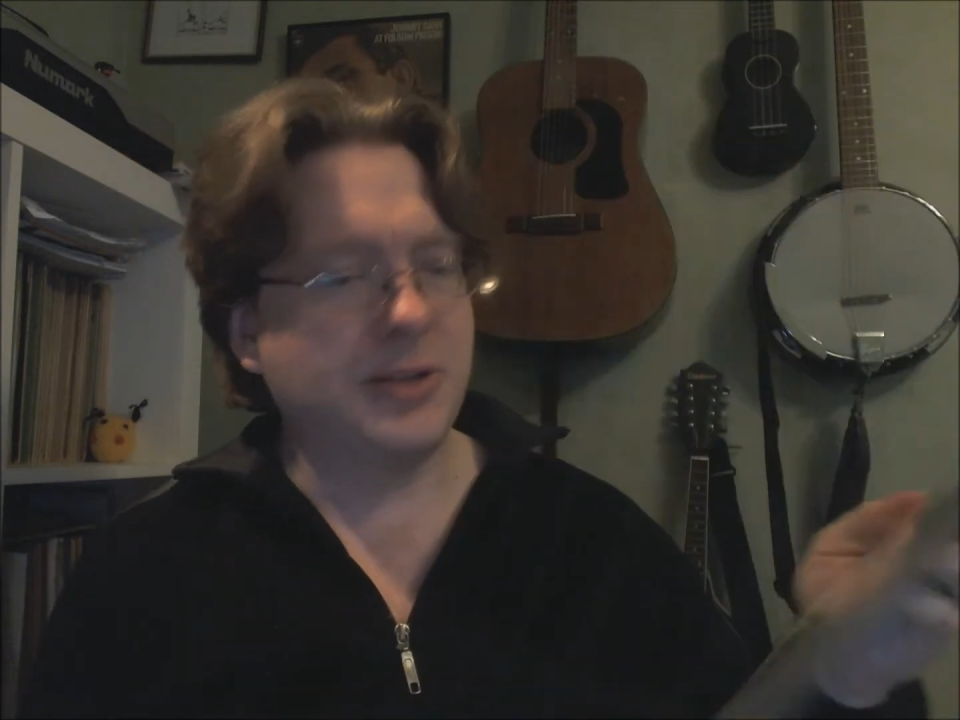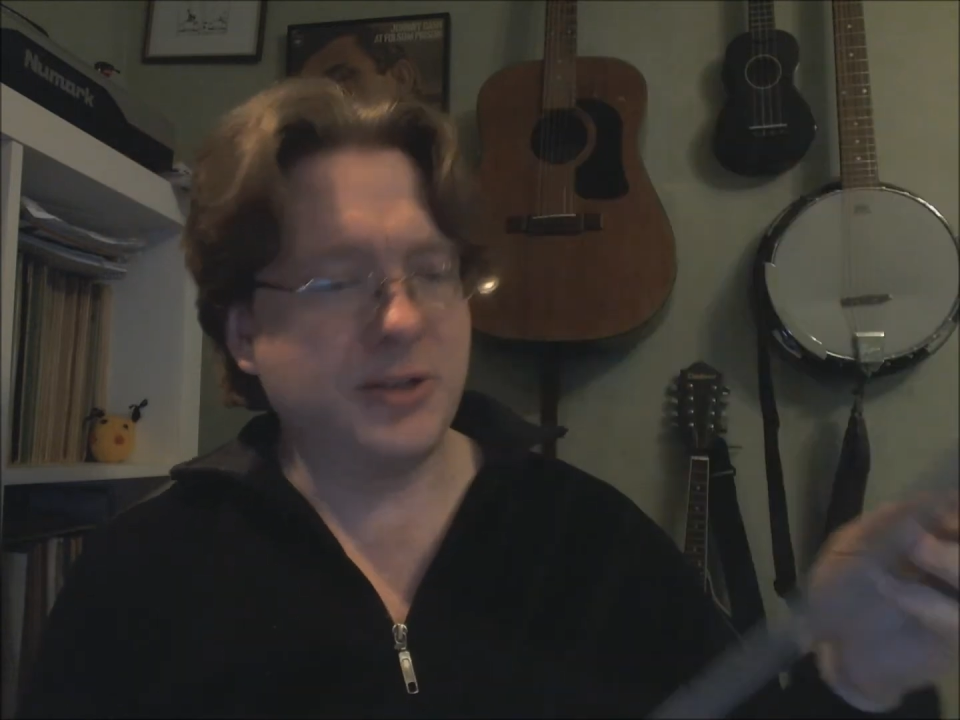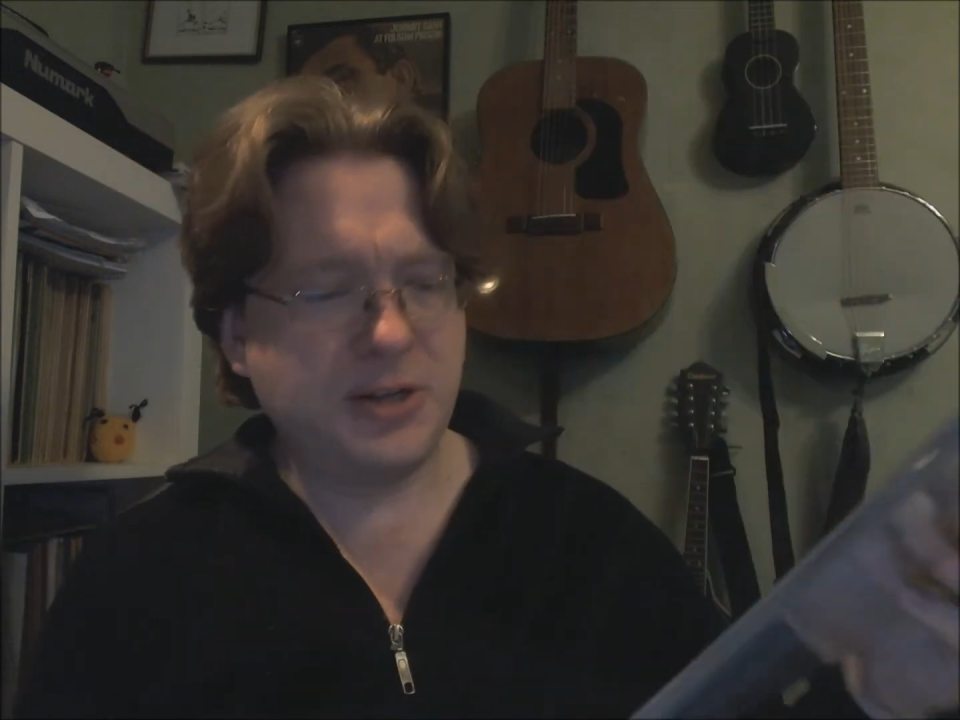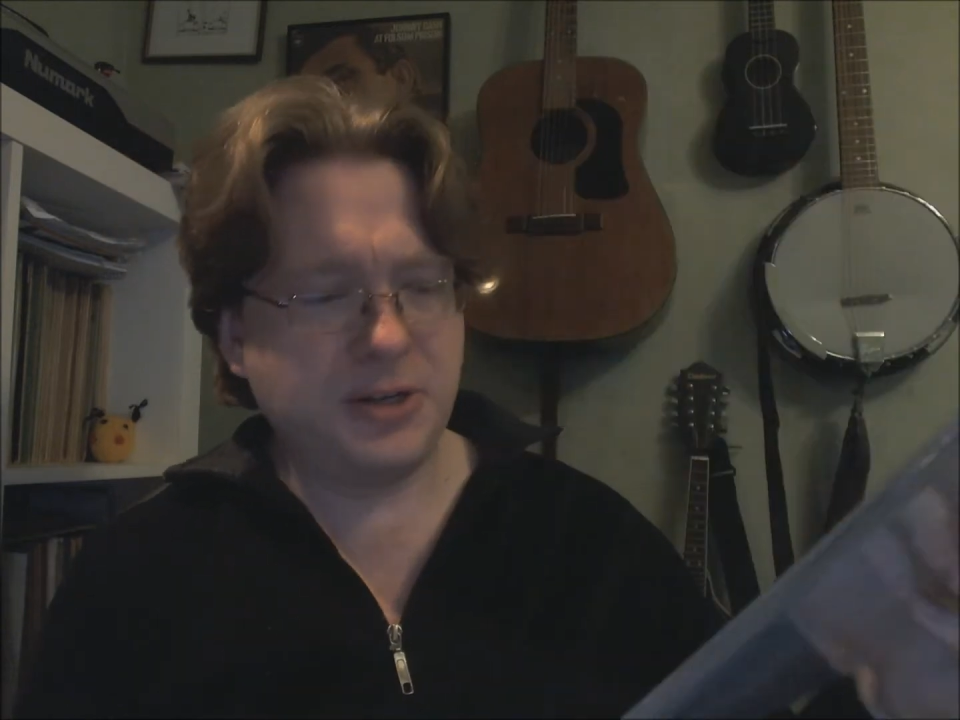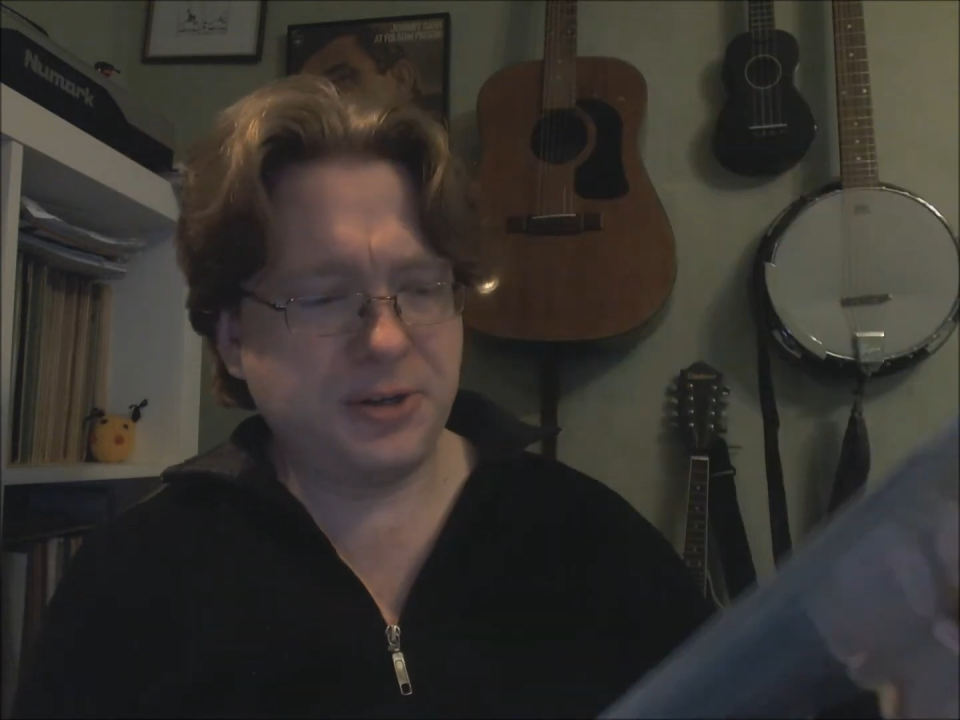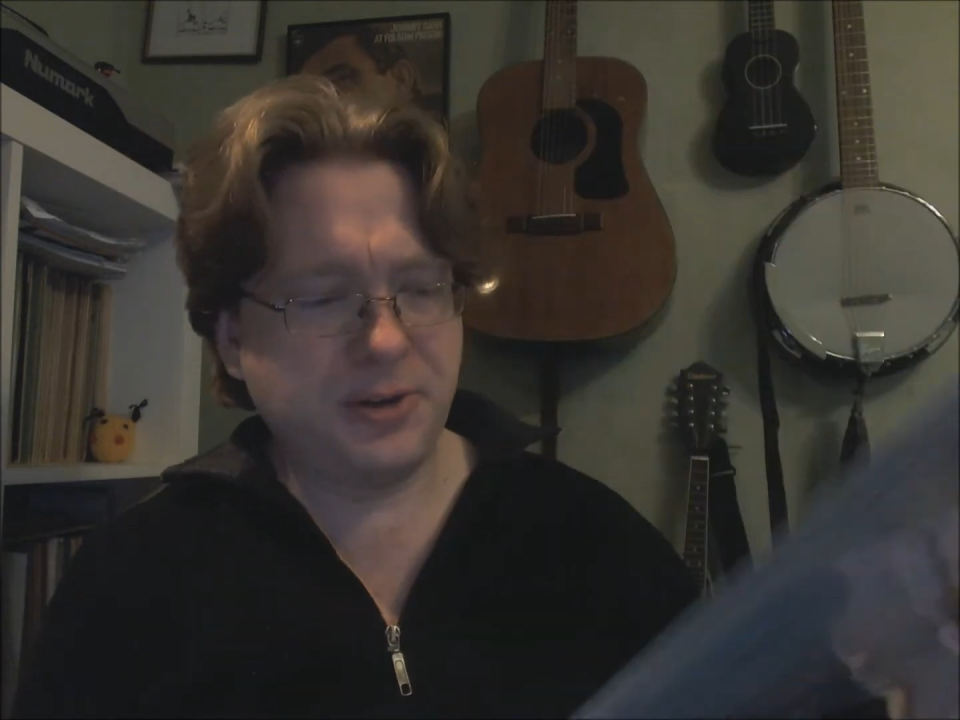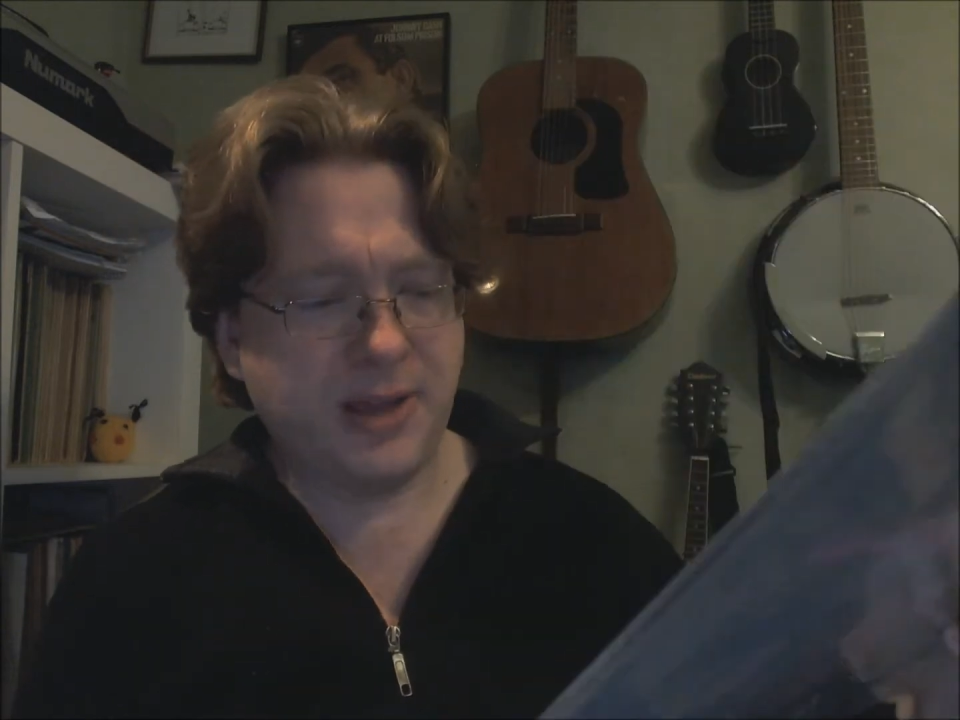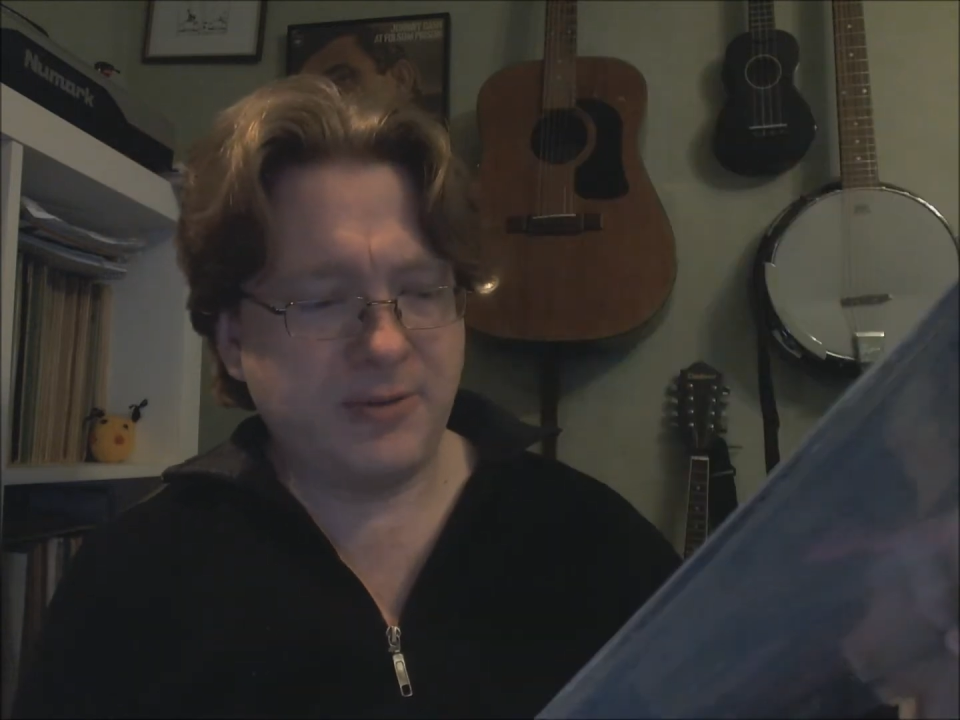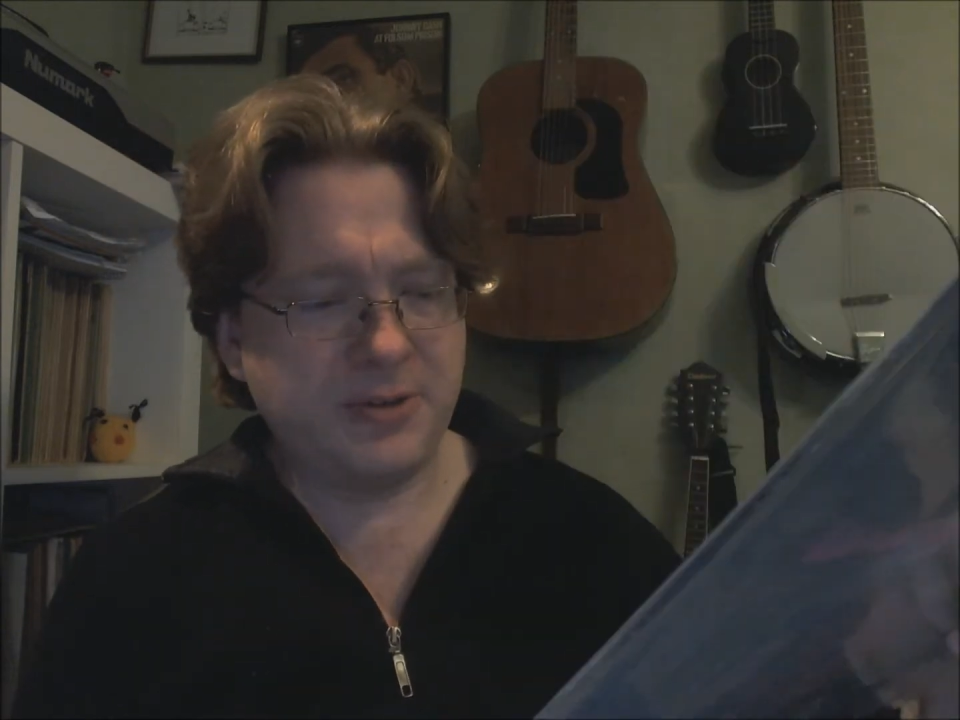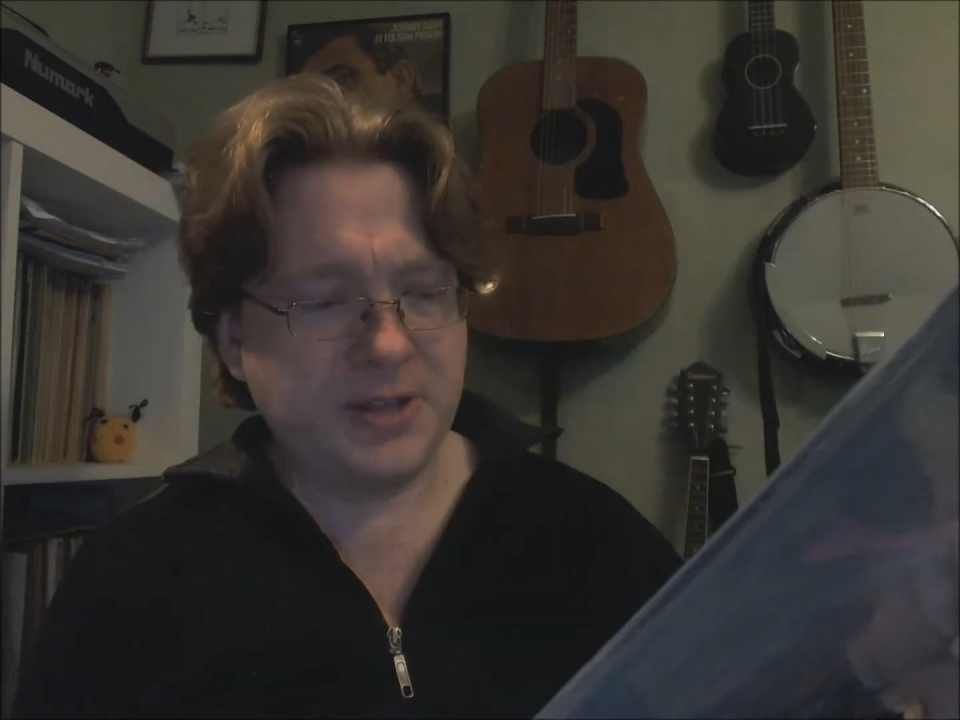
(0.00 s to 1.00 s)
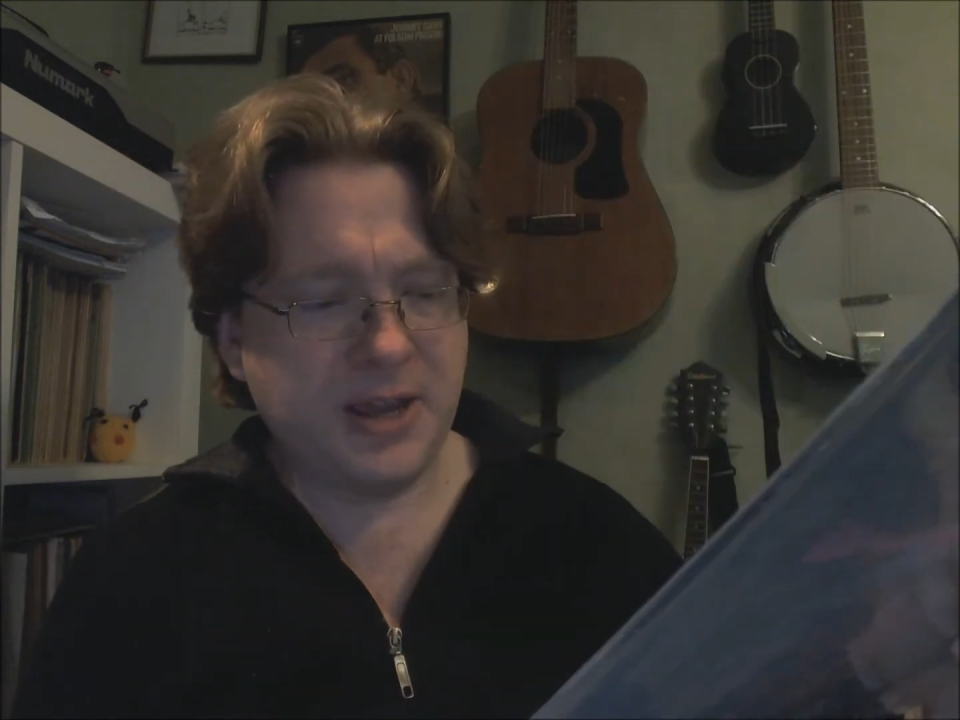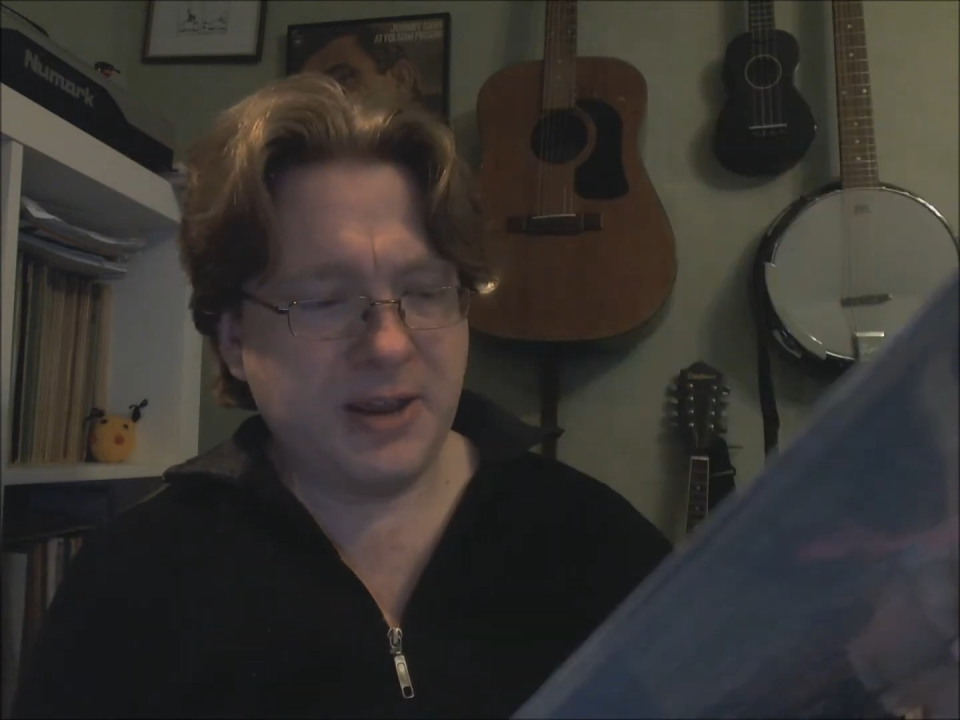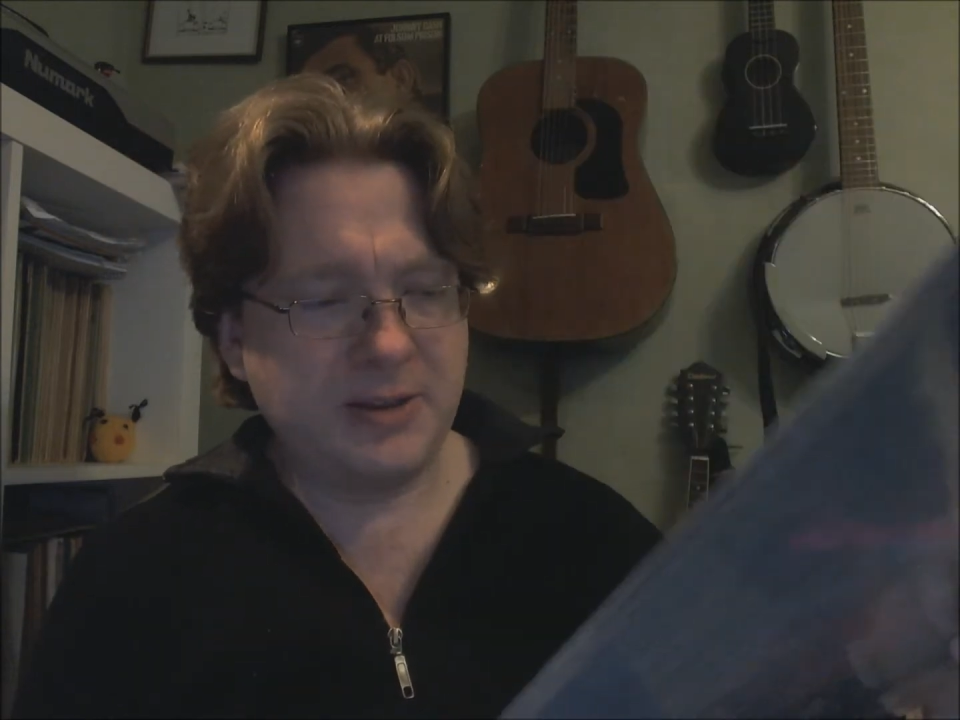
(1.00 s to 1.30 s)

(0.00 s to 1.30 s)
condition, I have to say.